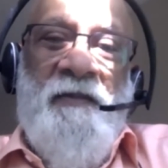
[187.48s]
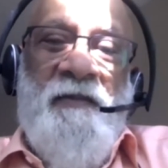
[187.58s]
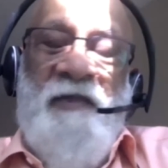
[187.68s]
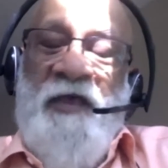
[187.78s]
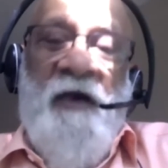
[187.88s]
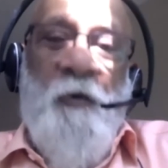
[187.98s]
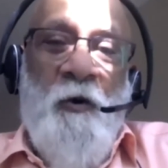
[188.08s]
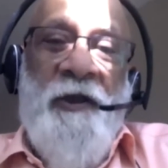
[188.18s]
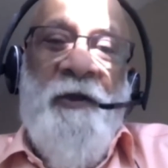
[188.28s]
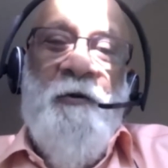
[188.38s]
They are
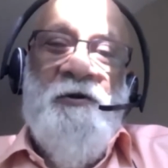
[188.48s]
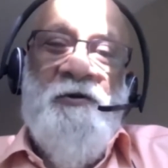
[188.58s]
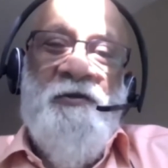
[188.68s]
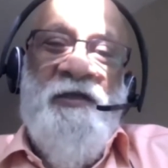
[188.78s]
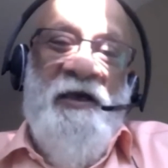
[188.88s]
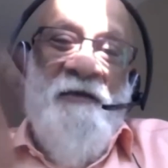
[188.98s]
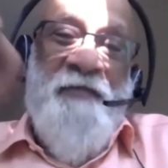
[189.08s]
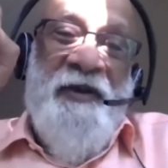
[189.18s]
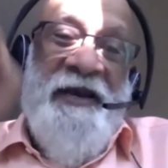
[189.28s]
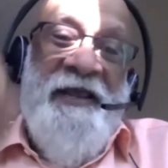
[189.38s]
holding on to their
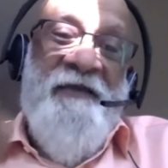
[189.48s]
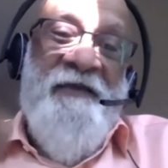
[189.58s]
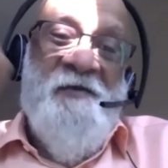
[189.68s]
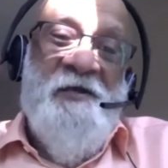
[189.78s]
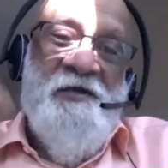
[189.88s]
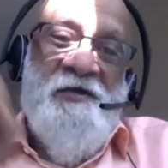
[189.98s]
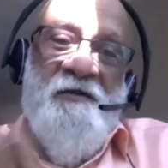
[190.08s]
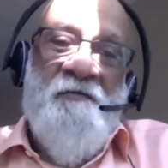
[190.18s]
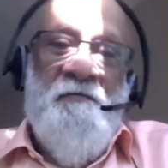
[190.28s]
belief system